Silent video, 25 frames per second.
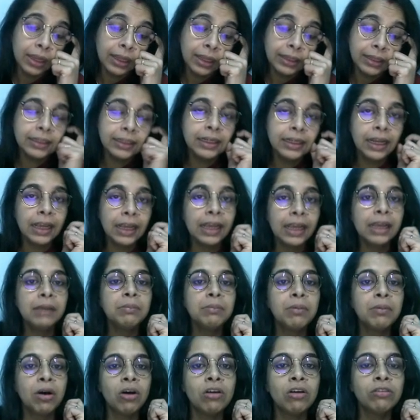the
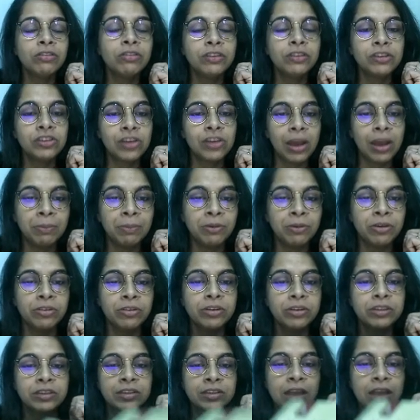name of the chapter
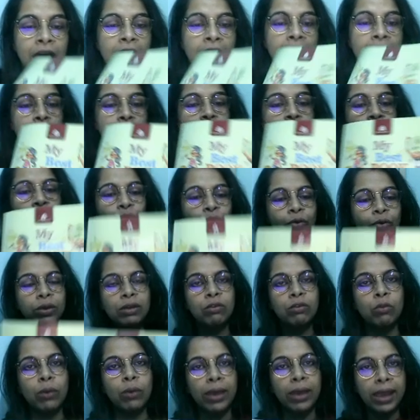is How Do
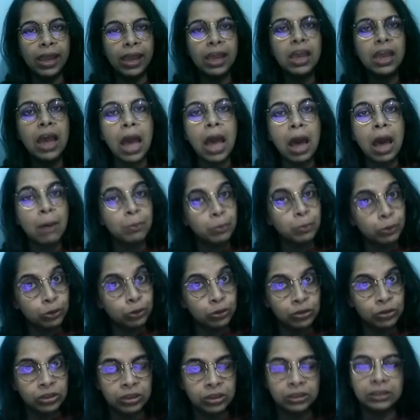We Weigh
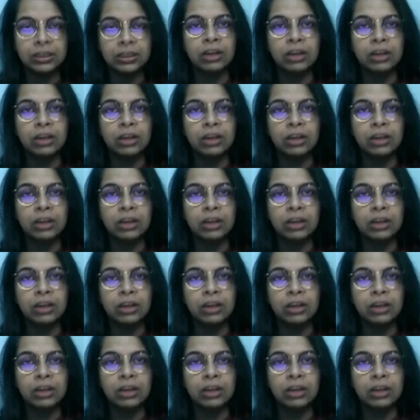Appukuttan?